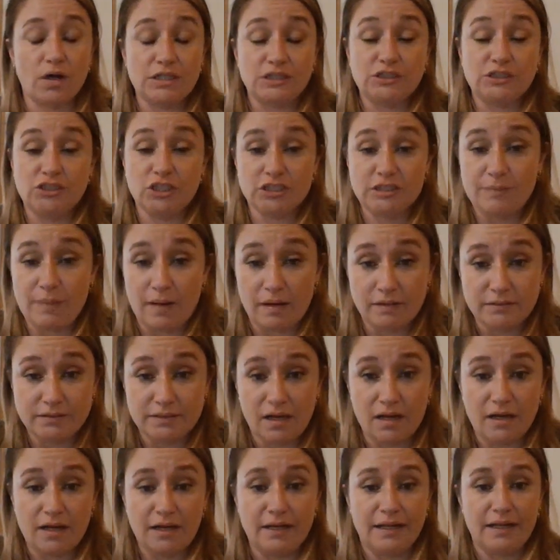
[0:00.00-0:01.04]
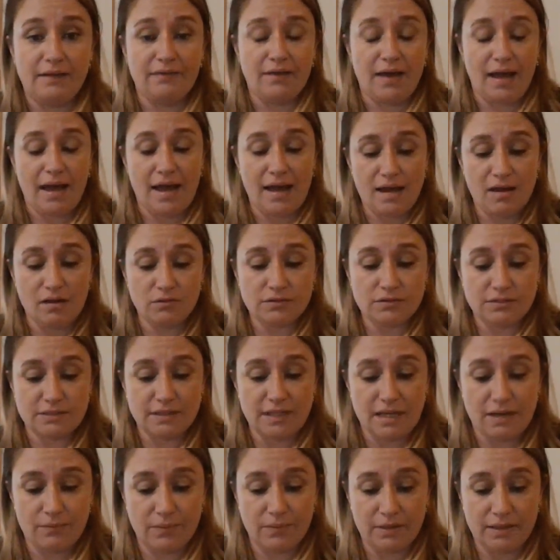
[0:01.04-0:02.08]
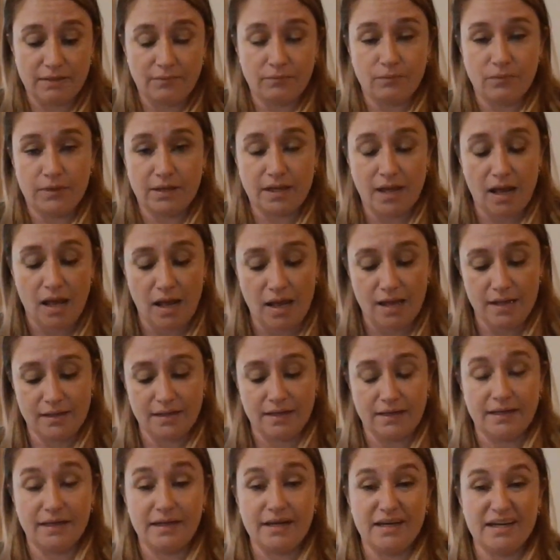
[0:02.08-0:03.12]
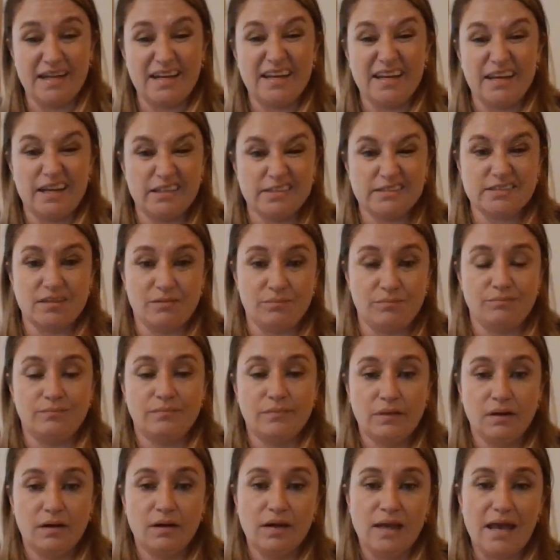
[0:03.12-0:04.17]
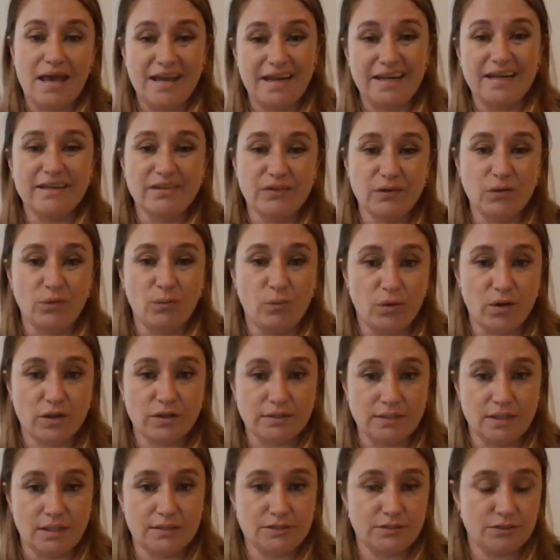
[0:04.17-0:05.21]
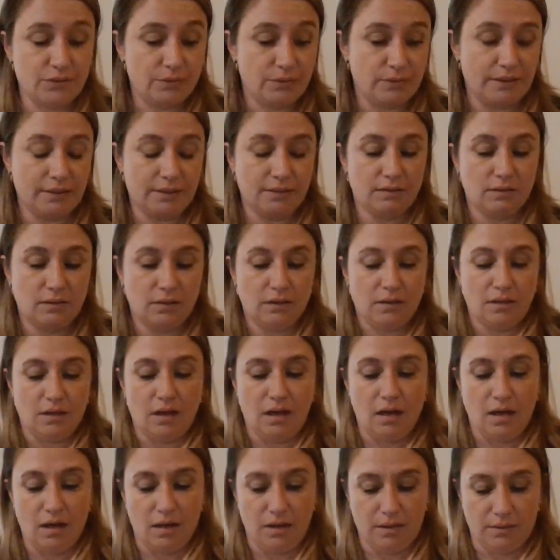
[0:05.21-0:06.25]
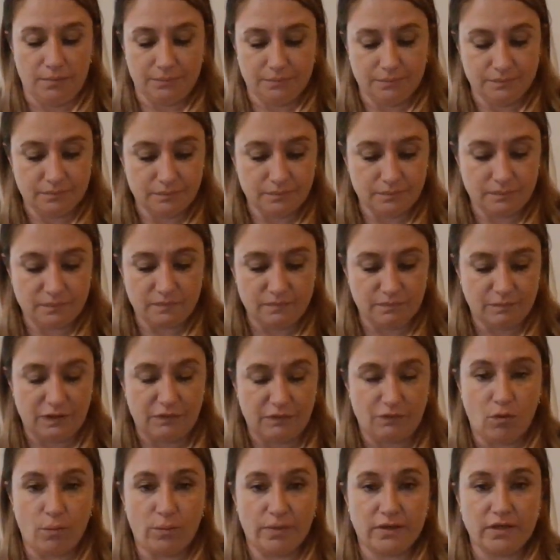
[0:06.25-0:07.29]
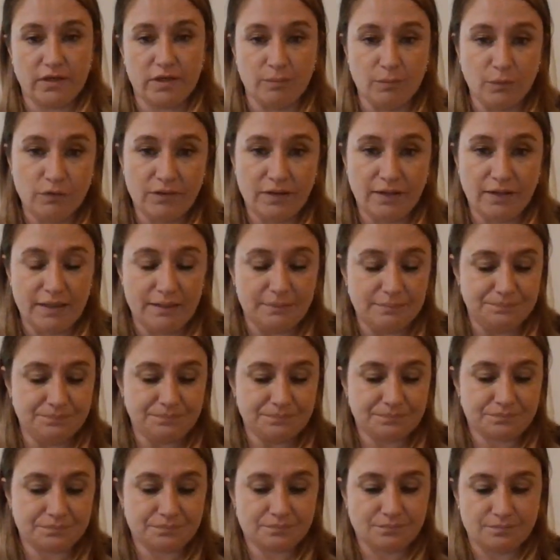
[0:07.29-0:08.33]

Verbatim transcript: is just about done in the house that we got. It needed a little work done to it before we could move in.